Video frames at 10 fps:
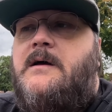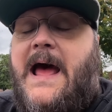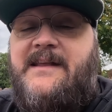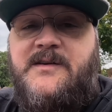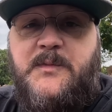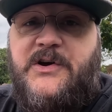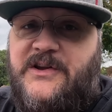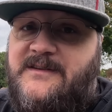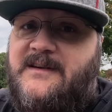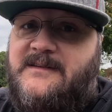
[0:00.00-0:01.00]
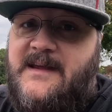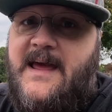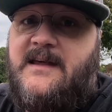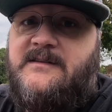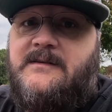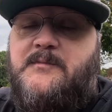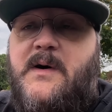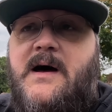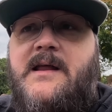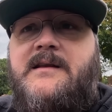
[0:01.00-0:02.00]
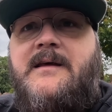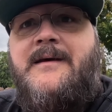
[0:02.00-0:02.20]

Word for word: had some good success, but